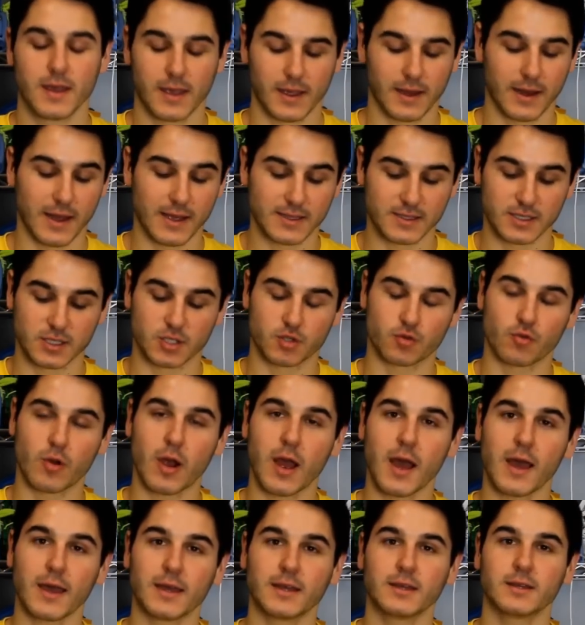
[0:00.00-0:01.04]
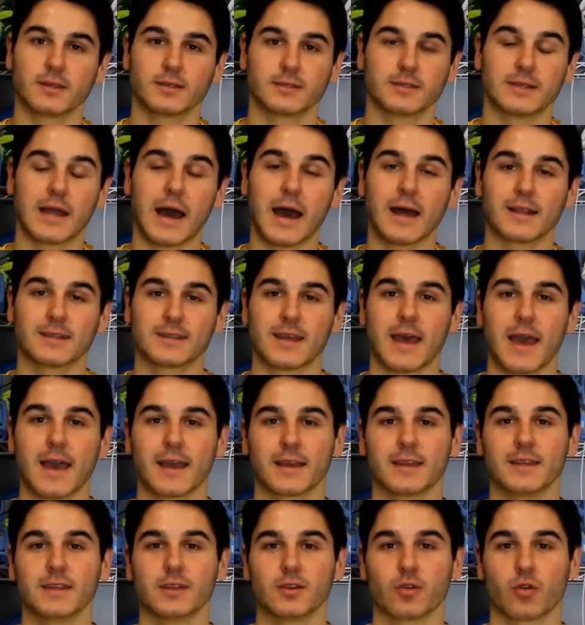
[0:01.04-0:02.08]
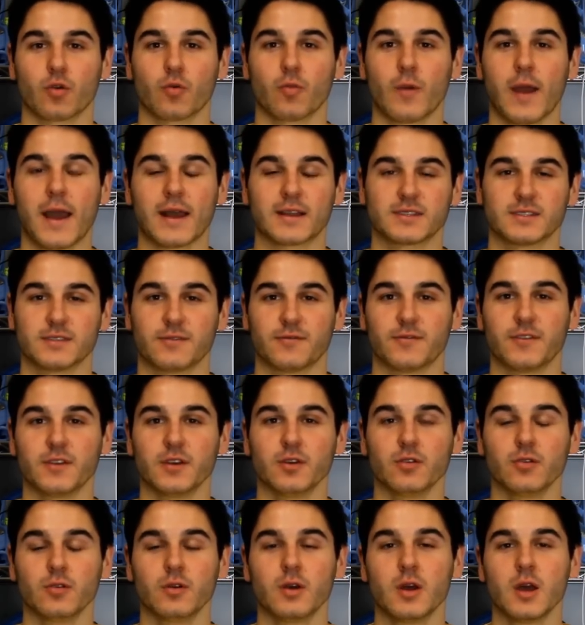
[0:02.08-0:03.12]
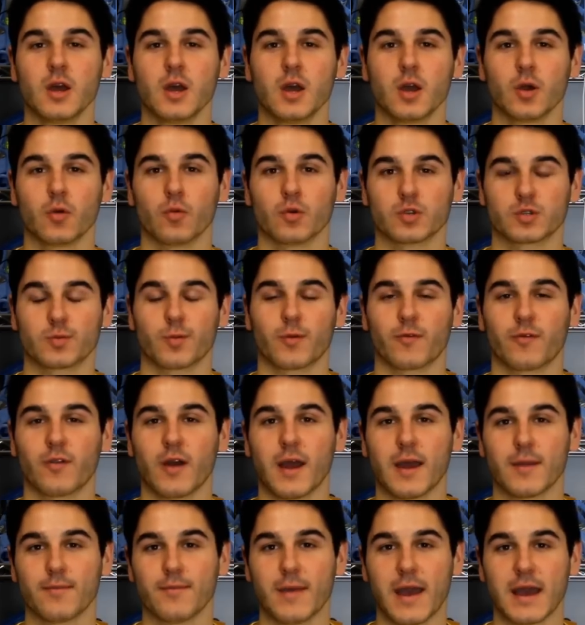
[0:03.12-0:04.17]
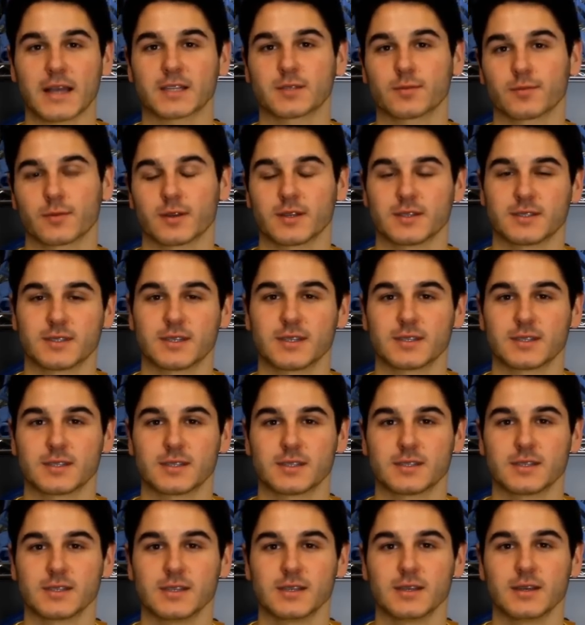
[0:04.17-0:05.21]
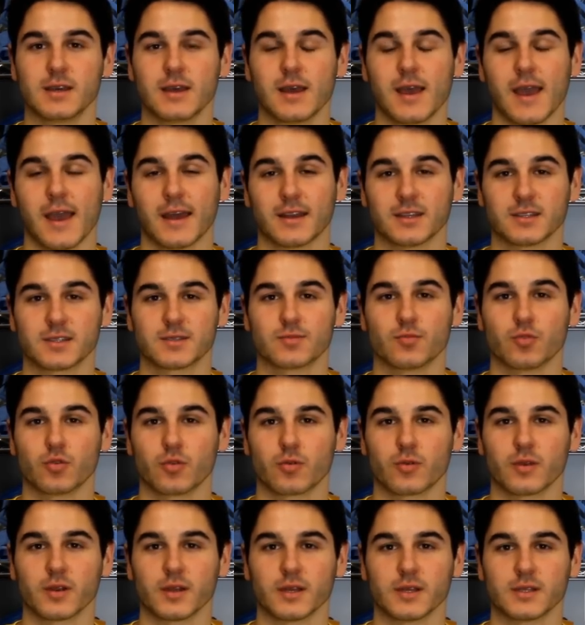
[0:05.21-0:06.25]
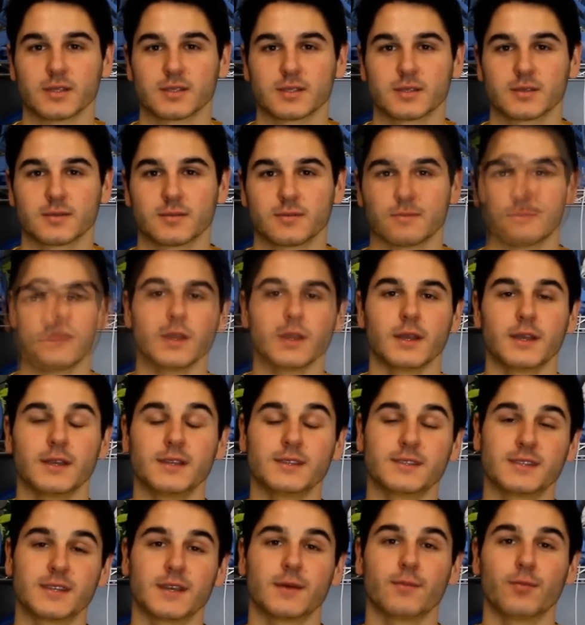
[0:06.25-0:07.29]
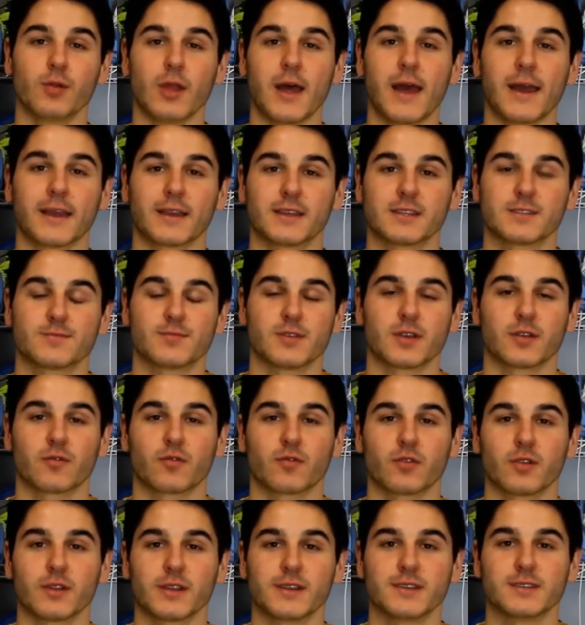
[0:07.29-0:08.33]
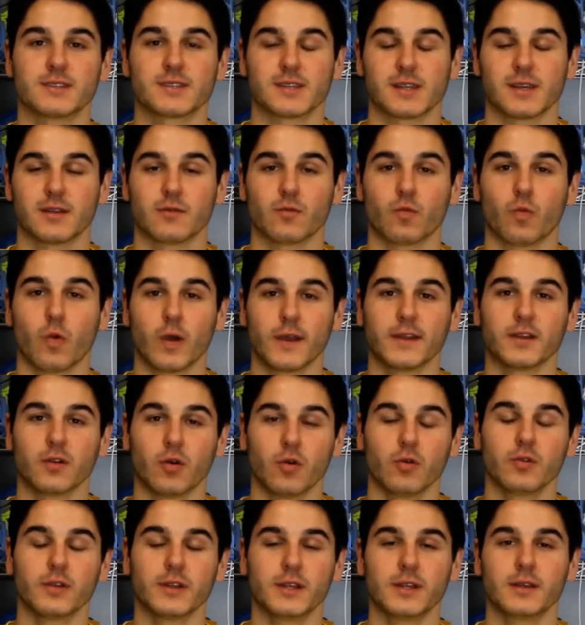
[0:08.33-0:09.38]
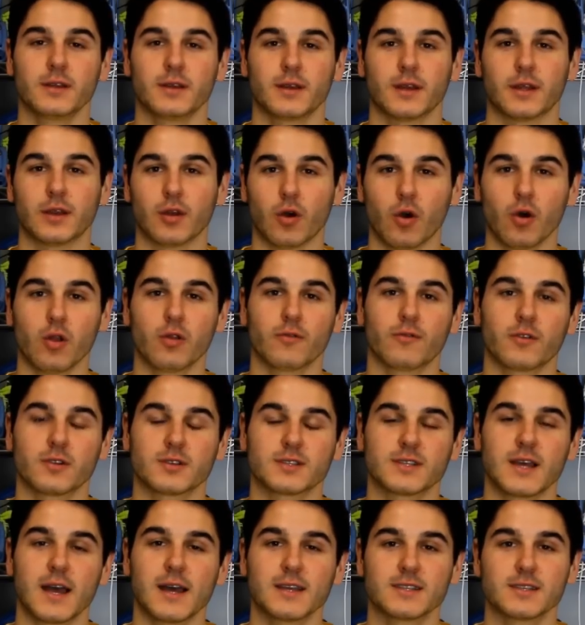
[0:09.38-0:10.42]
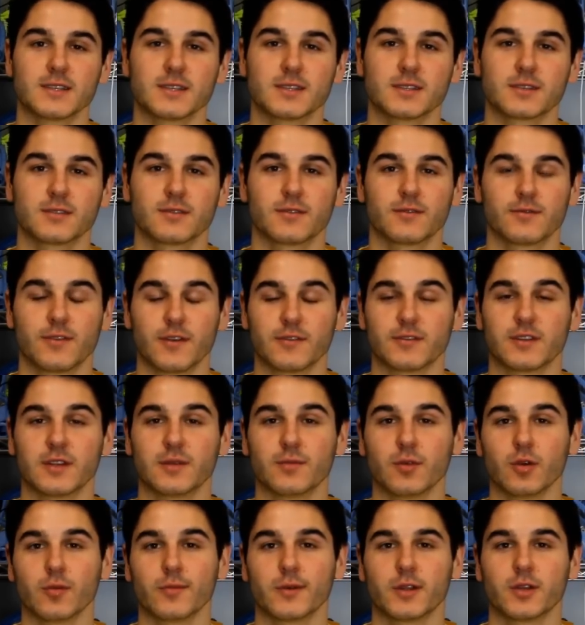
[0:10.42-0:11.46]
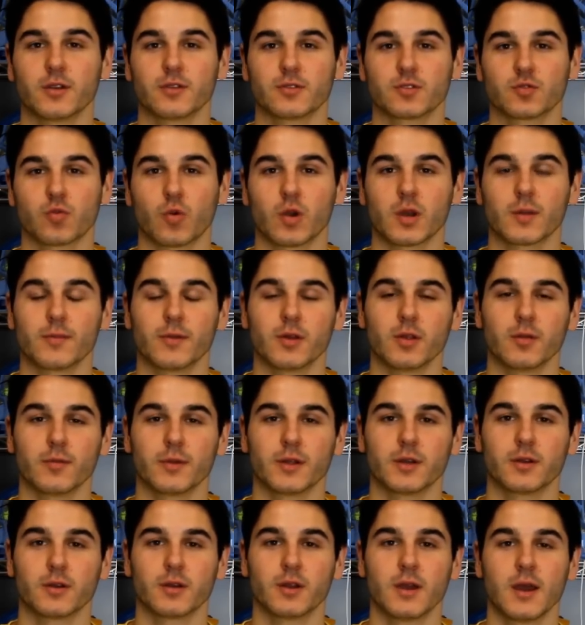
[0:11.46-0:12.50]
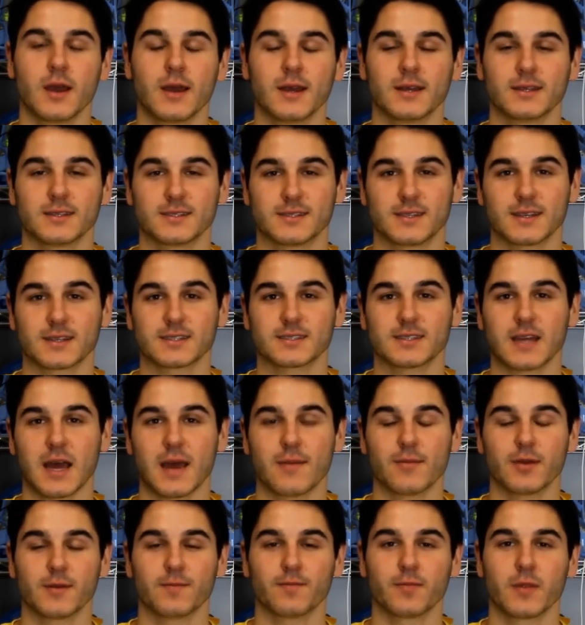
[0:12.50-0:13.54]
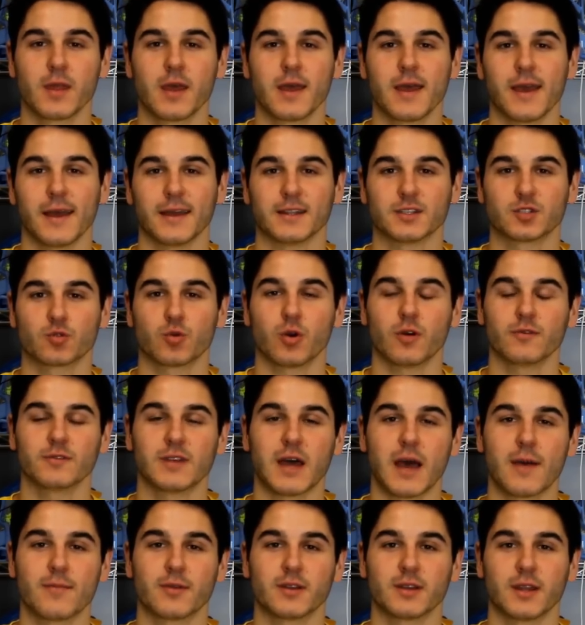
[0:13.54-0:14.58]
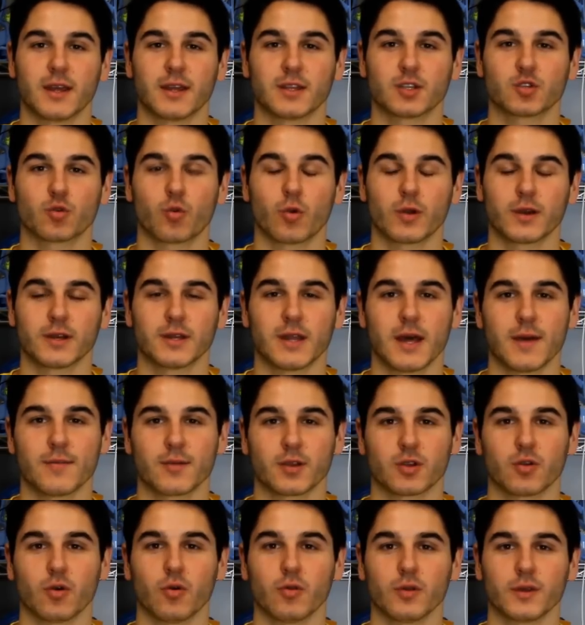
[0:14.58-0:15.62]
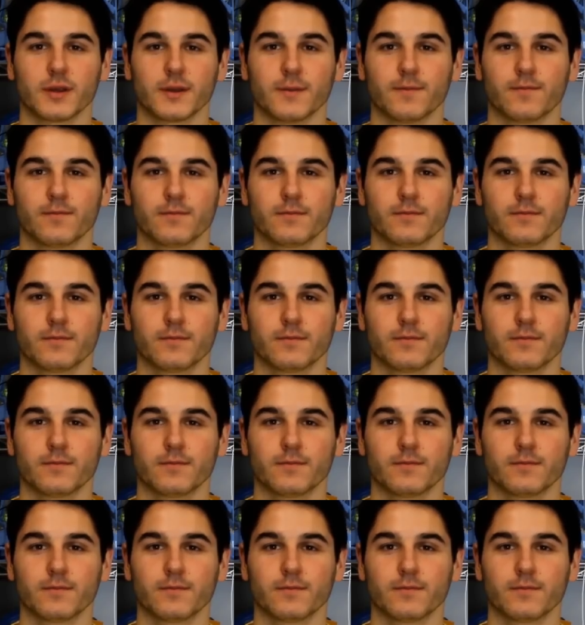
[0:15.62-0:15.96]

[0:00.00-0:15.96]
It has a dry, not tacky or waxy feel, which provide maximum consistency and a smooth release. ECM Black is being released in white only in all of our sizes, 15mm, 20mm, 6 diamond, and 12 diamond, and 20 diamond goldie.